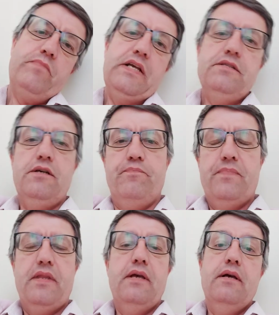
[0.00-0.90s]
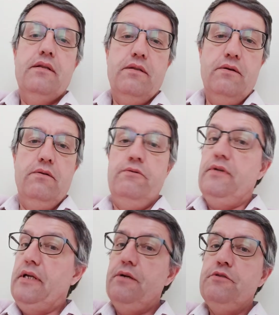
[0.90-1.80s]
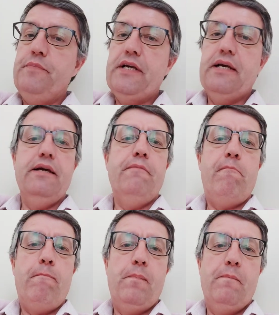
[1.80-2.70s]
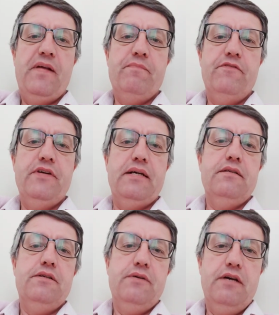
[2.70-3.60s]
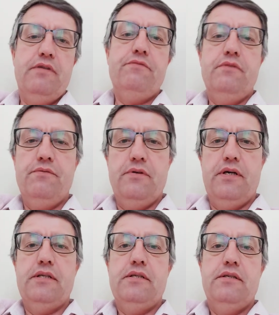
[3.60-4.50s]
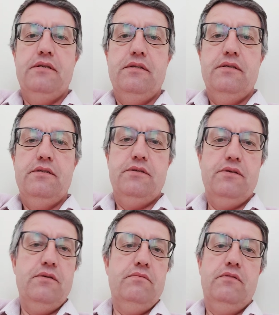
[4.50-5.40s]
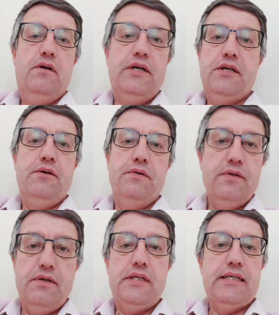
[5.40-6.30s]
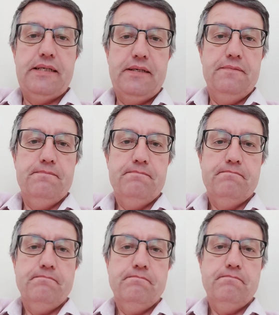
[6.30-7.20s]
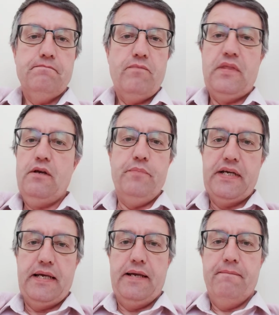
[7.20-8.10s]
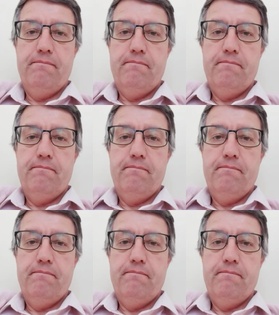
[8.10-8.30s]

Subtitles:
So, no longer illegal to be gay. In fact, you have every right to like who you like. No biggie.